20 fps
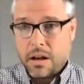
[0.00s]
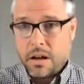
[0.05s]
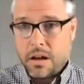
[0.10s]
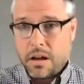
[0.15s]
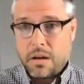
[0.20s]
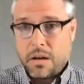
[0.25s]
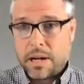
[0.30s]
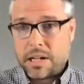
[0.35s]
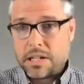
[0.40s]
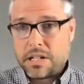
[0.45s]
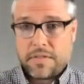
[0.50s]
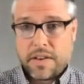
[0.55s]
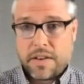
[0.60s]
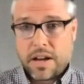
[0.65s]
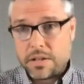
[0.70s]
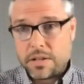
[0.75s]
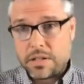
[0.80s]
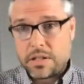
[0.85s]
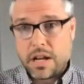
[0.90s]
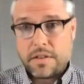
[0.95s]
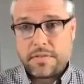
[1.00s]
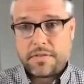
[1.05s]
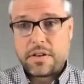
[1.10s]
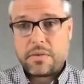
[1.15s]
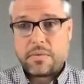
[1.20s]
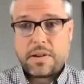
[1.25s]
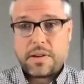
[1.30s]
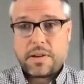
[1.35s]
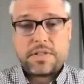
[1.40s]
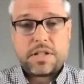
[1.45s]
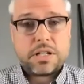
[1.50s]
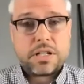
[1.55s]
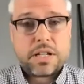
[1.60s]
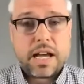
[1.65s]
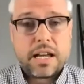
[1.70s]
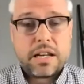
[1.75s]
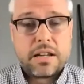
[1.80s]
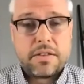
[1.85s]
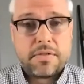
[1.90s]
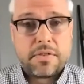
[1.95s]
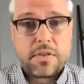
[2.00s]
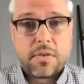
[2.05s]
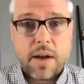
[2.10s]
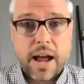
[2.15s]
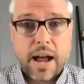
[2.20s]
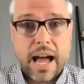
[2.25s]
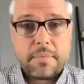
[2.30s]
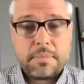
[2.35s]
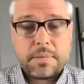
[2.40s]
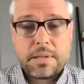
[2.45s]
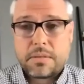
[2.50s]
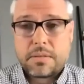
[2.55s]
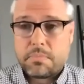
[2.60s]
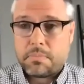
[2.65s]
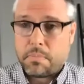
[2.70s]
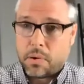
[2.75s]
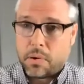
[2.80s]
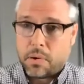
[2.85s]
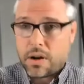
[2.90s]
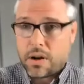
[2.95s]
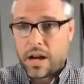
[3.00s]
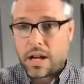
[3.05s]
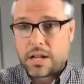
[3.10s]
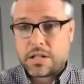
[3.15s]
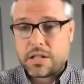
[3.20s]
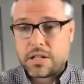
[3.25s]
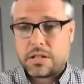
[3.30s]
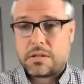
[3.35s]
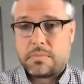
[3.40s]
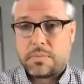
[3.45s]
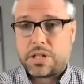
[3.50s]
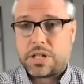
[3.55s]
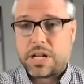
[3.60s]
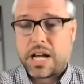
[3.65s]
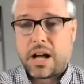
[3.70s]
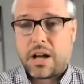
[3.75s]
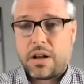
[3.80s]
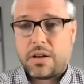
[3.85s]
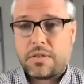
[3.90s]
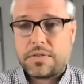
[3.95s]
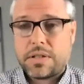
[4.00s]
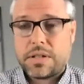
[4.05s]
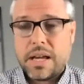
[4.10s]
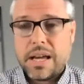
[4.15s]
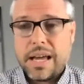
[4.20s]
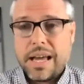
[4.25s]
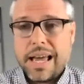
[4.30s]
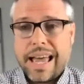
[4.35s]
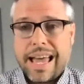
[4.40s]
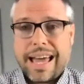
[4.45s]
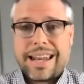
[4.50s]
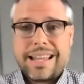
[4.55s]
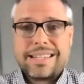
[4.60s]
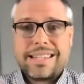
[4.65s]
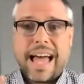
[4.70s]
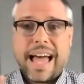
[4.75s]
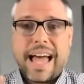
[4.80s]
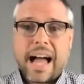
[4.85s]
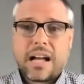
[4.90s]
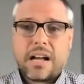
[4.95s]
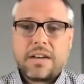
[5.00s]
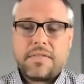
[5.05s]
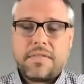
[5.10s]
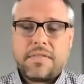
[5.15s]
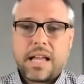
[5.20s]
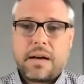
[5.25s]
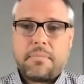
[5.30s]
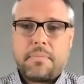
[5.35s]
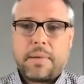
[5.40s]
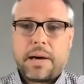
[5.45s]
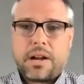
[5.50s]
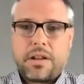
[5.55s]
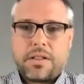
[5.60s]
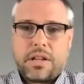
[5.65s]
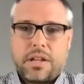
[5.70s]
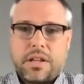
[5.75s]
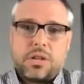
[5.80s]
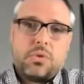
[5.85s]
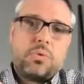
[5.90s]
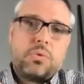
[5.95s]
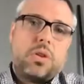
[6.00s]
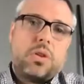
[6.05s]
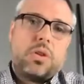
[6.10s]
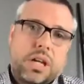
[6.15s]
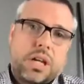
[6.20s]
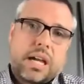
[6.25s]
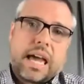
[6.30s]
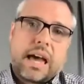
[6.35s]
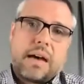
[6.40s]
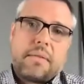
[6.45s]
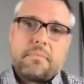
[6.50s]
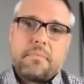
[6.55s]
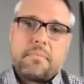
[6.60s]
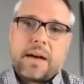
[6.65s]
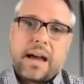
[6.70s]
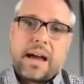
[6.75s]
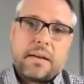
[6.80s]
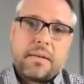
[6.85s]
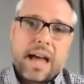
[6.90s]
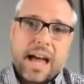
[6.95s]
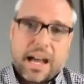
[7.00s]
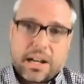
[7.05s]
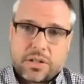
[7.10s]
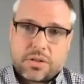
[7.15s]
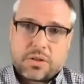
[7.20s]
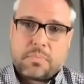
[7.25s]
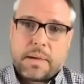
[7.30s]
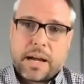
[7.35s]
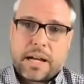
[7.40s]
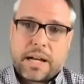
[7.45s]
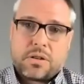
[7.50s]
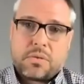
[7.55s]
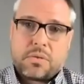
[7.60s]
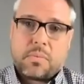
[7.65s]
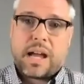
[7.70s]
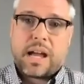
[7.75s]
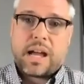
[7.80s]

a bunch of other stuff that we've just kind of grabbed and put onto some shelves. And it's a heck of a lot better than you looking at my extra bedroom right